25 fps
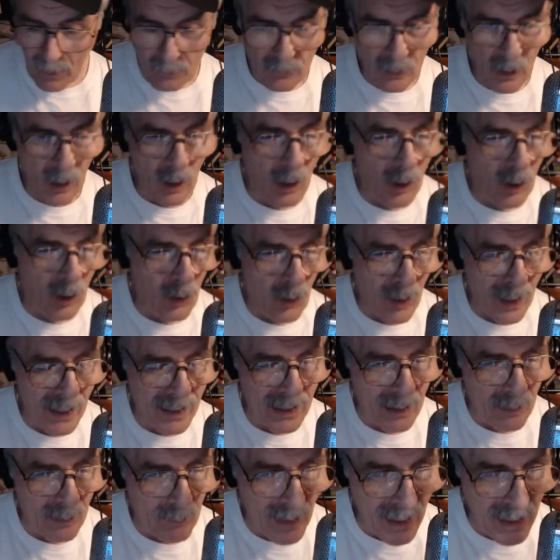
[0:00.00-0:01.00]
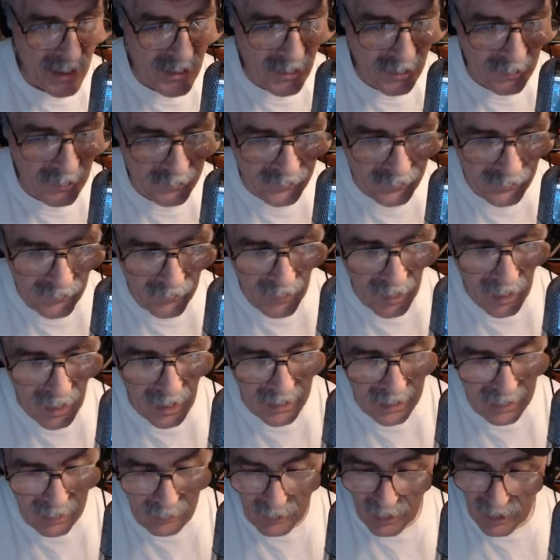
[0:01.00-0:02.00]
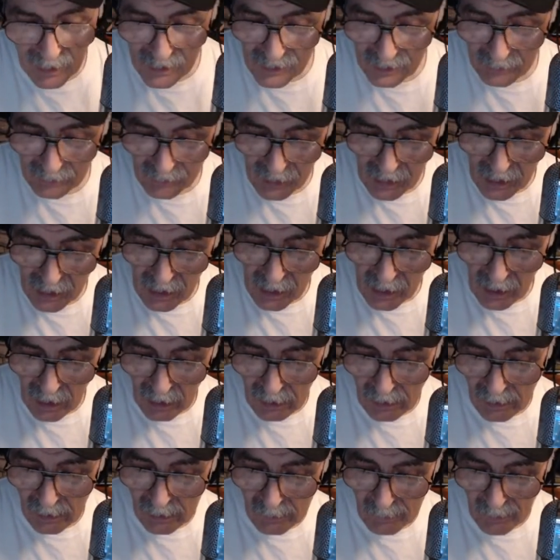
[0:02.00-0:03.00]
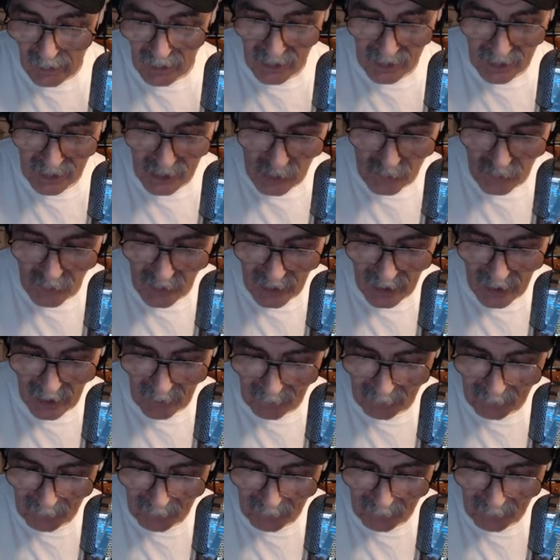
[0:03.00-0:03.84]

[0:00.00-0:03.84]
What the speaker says: Oh, I can imagine. Anything else for that?